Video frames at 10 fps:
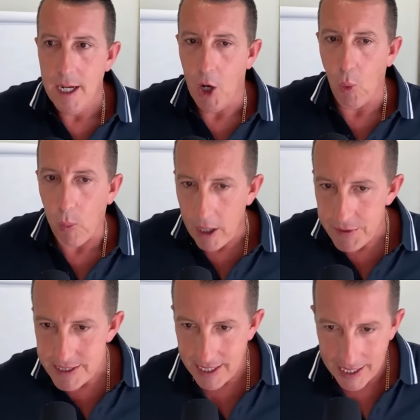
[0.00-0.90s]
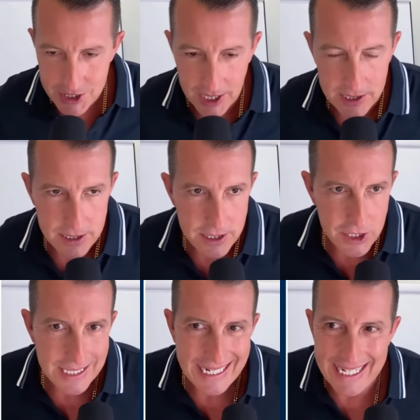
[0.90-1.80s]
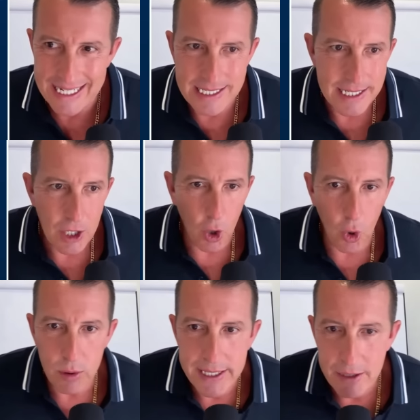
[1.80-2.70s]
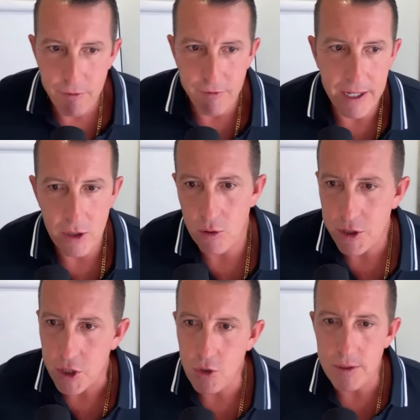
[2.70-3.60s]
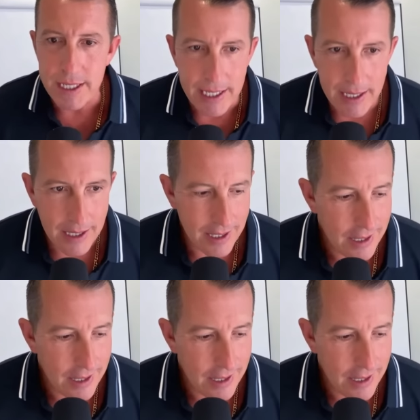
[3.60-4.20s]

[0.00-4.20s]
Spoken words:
A well-designed challenge is the only funnel you need